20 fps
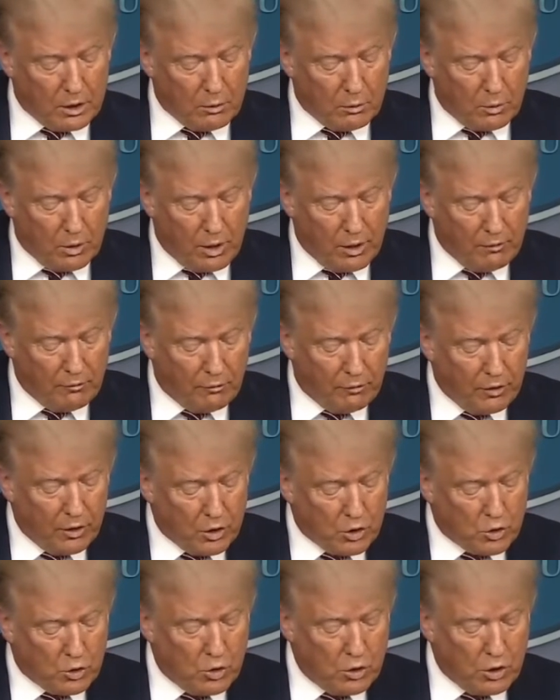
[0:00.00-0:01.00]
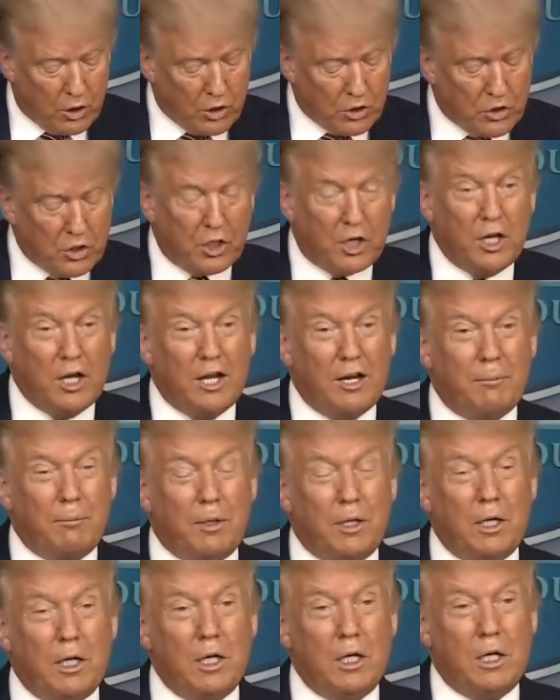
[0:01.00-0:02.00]
We have the strongest
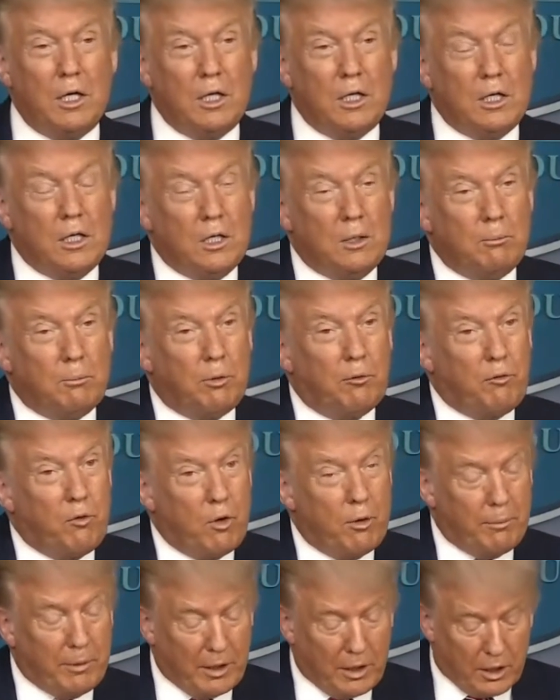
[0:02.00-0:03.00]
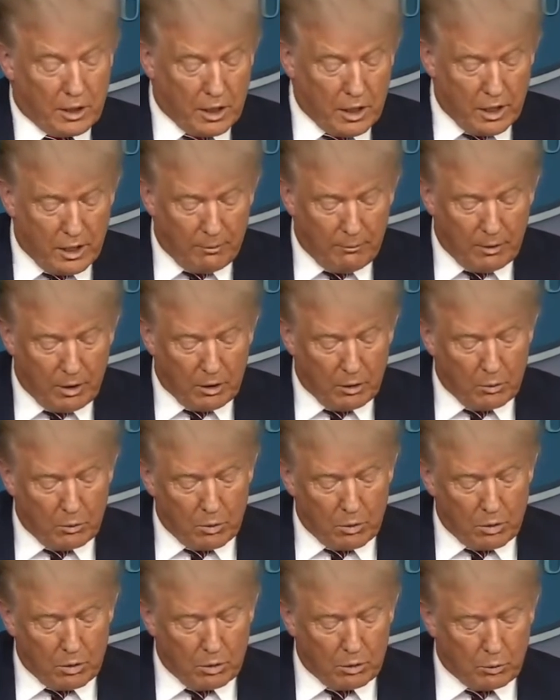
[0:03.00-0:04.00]
economy, performing economy in the
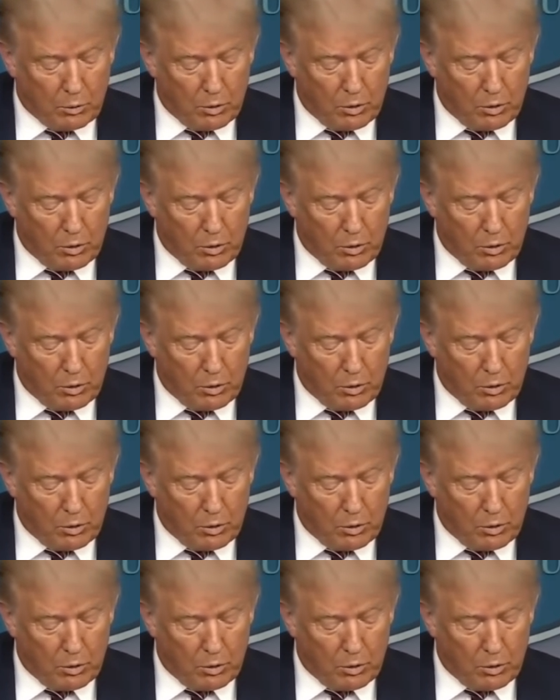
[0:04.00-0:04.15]
world.